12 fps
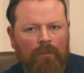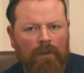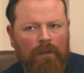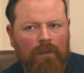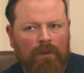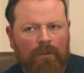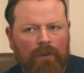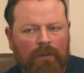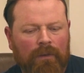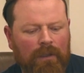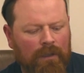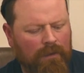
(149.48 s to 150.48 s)
in this
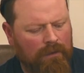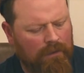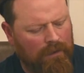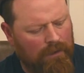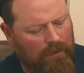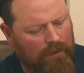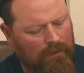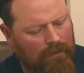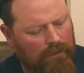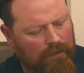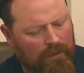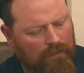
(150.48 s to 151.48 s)
whiskey. And
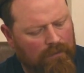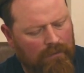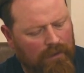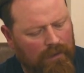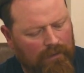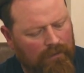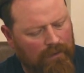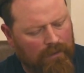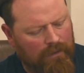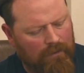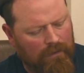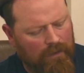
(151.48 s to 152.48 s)
they, like I said,
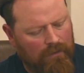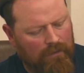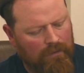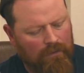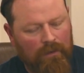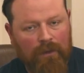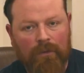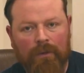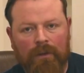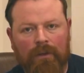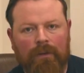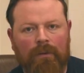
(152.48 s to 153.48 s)
they certainly know
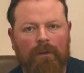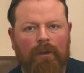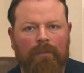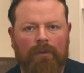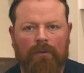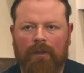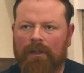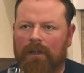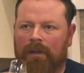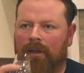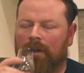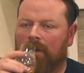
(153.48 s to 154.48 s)
what they're doing up in Orkney